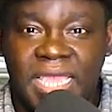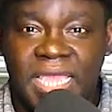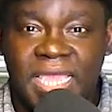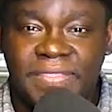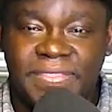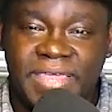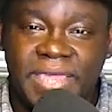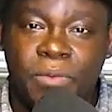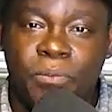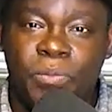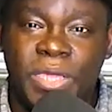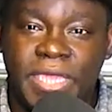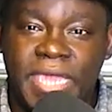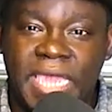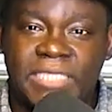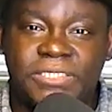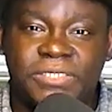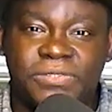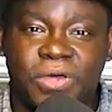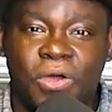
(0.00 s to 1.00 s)
And then we
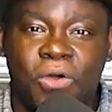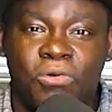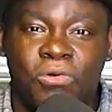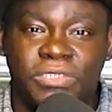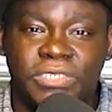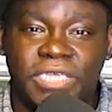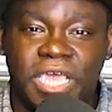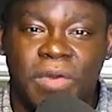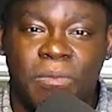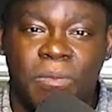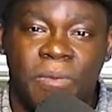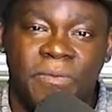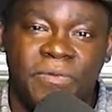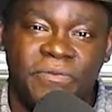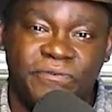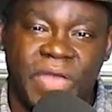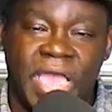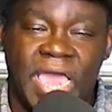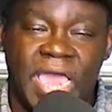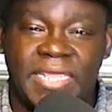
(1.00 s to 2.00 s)
get to the hotel. When we
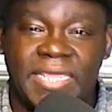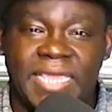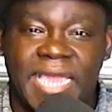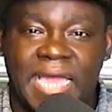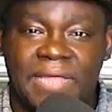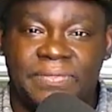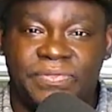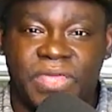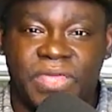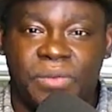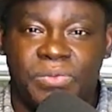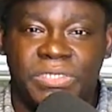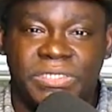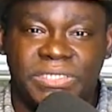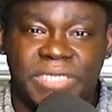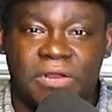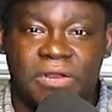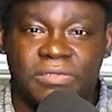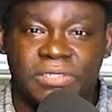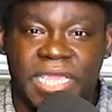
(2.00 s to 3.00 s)
finally got there, we
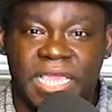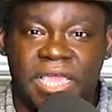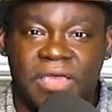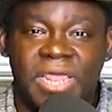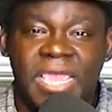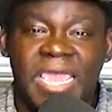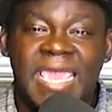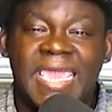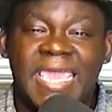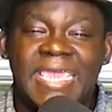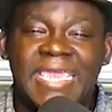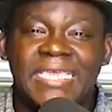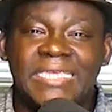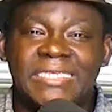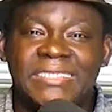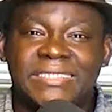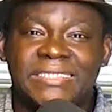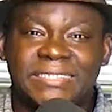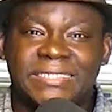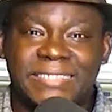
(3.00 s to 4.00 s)
settled down. He
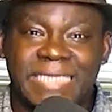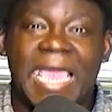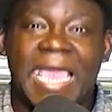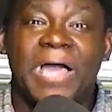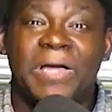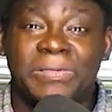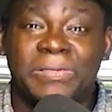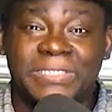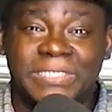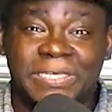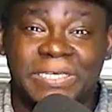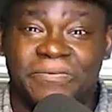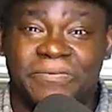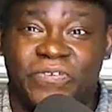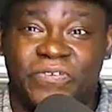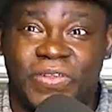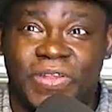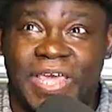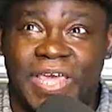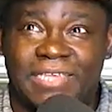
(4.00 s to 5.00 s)
sells them
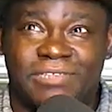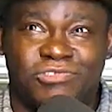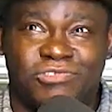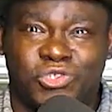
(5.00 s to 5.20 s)
for like